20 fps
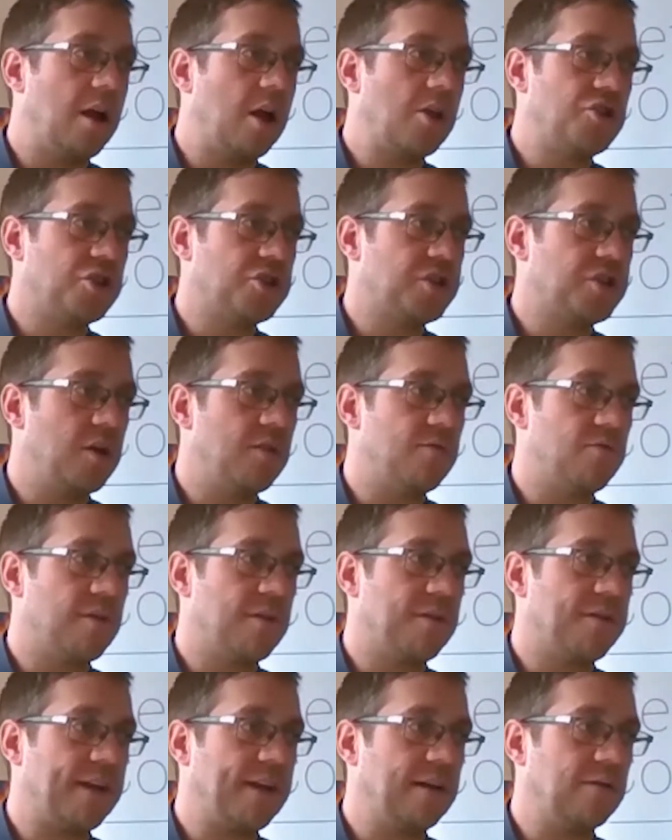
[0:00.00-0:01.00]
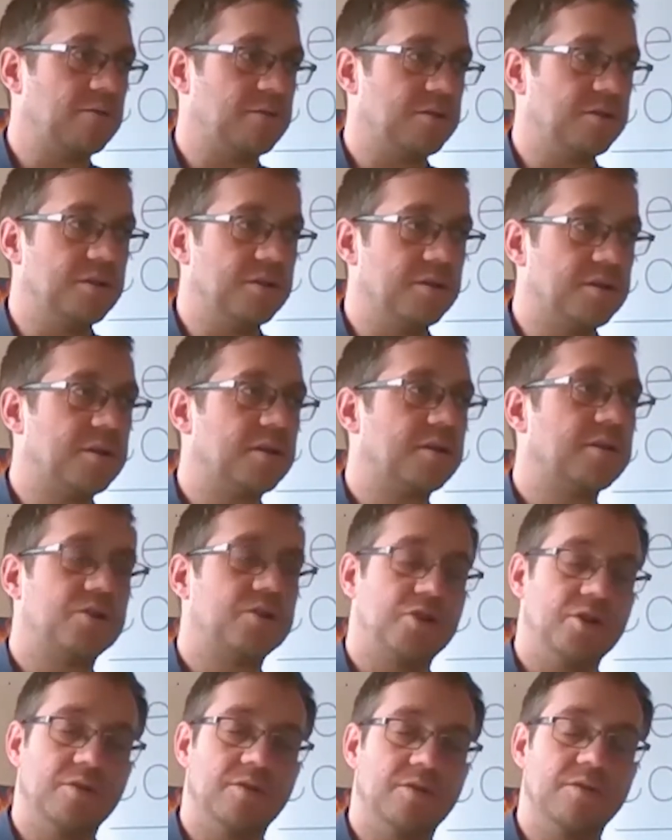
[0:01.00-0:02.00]
just over 1,000
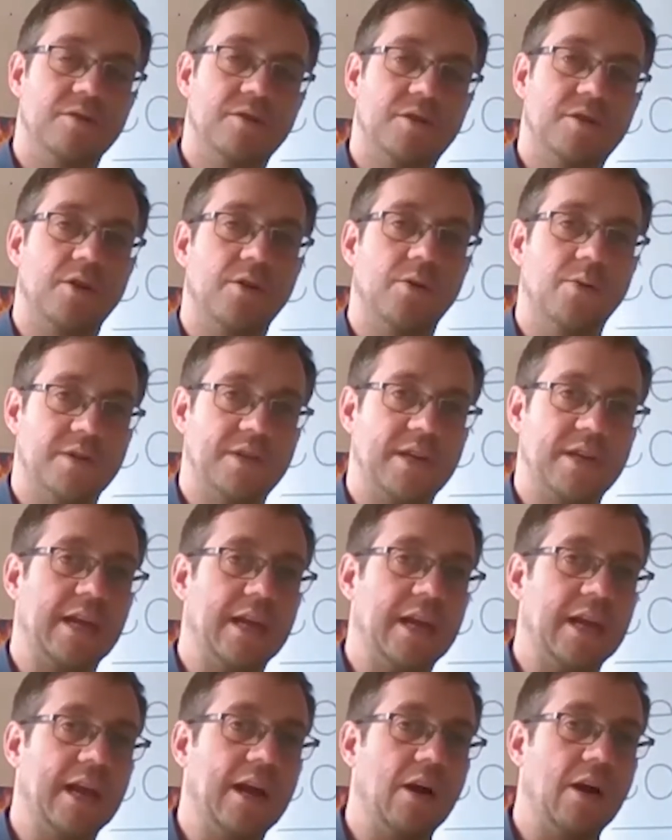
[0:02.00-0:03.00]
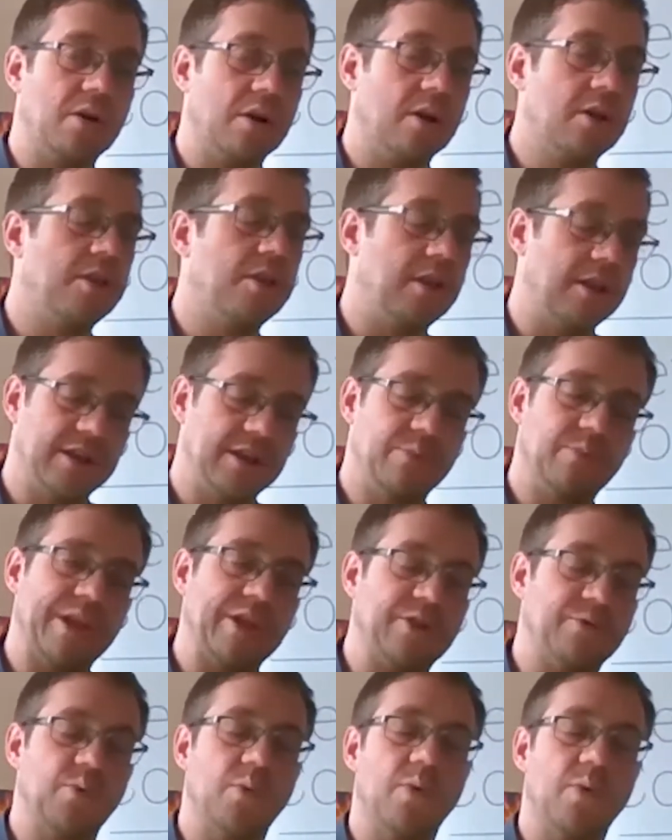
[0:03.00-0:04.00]
students who were taking it on.
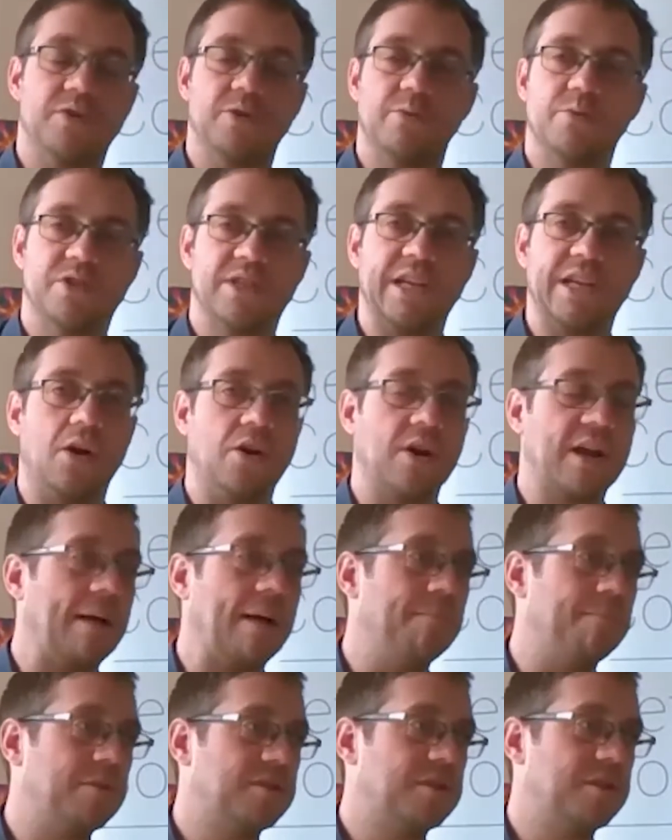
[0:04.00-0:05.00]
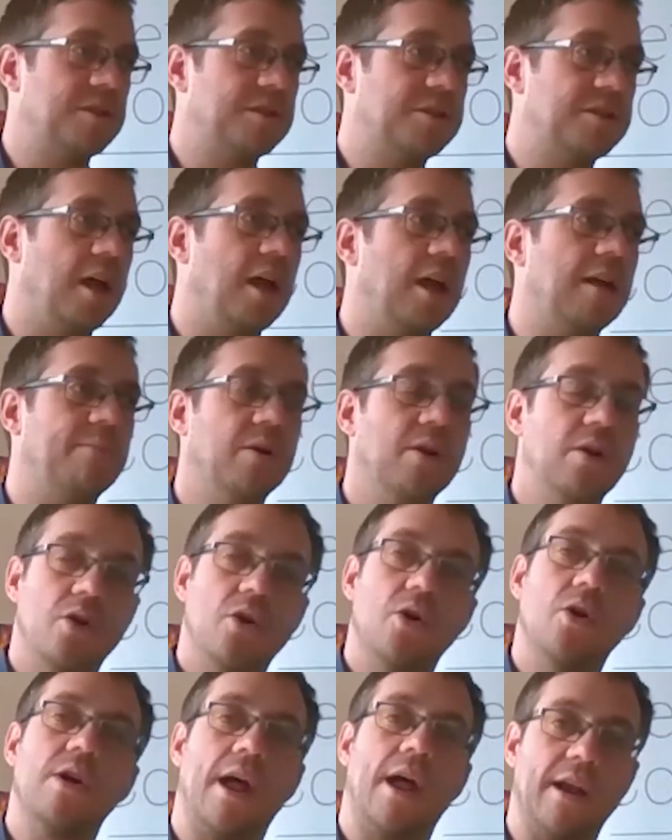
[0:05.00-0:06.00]
These were ones who were still on campus at the time,
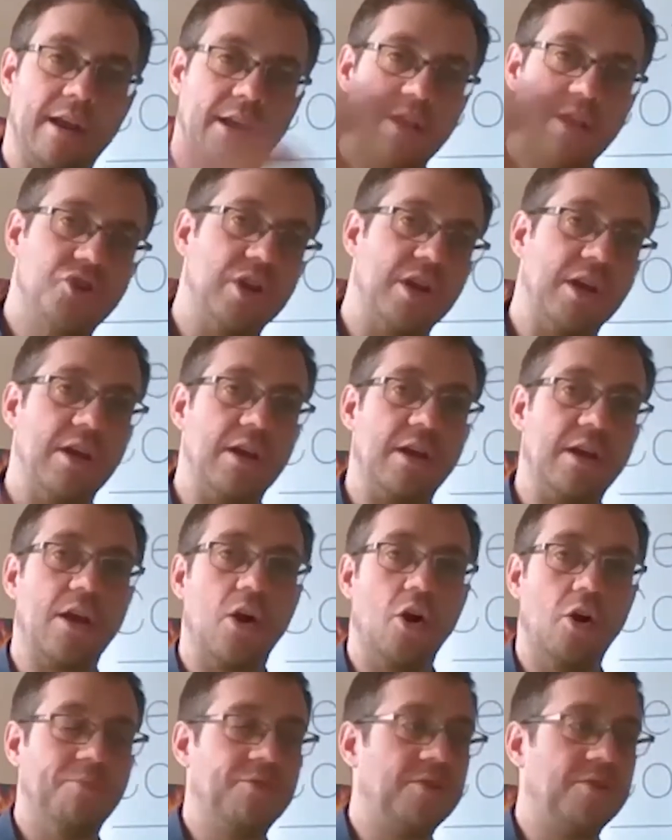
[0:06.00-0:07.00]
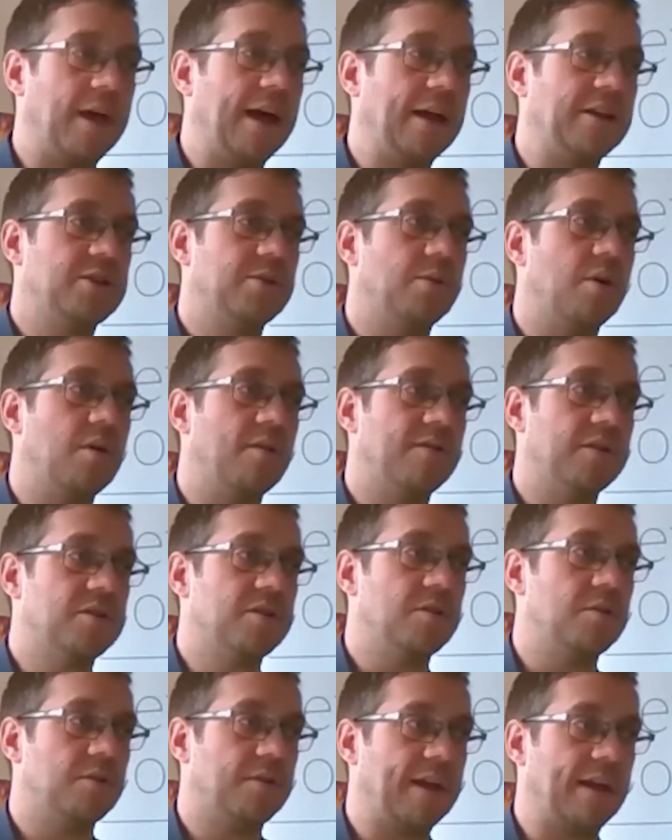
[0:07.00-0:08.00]
and she upped that to over
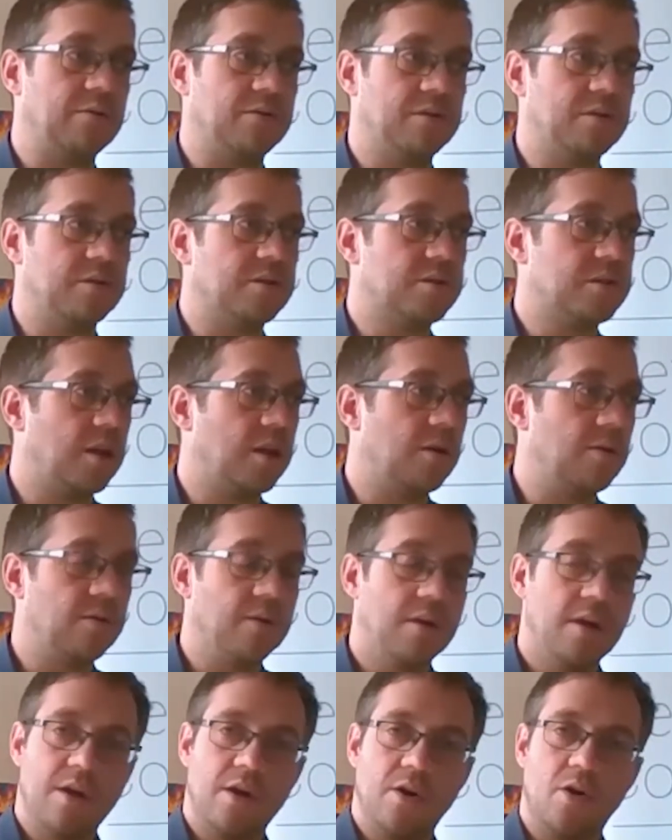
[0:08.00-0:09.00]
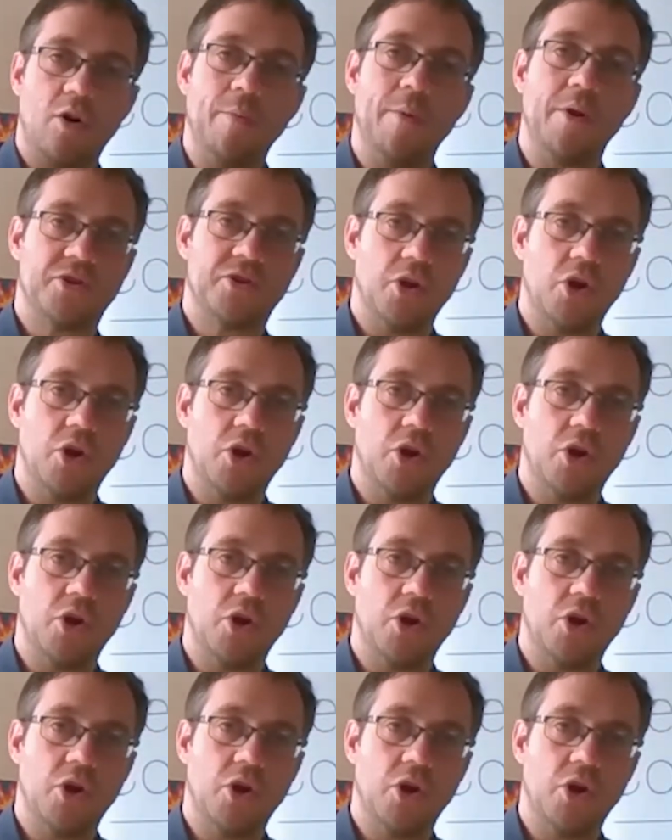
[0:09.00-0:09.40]
2,000, so almost